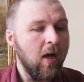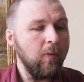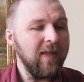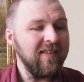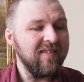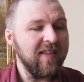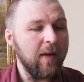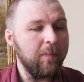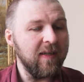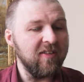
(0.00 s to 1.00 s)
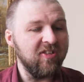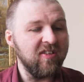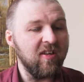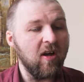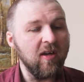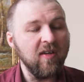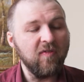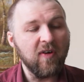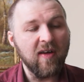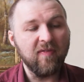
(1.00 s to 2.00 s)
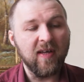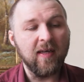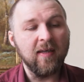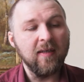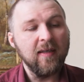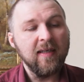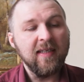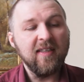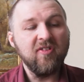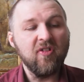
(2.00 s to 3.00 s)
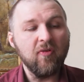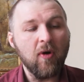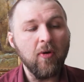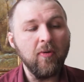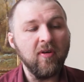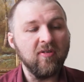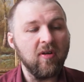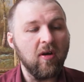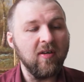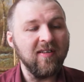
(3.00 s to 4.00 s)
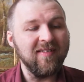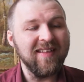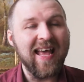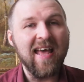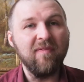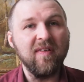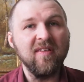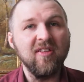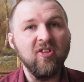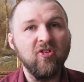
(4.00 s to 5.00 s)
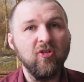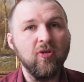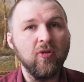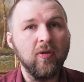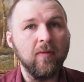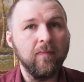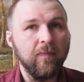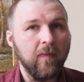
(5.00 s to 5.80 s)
I will establish his line forever, his throne as long as the heavens endure.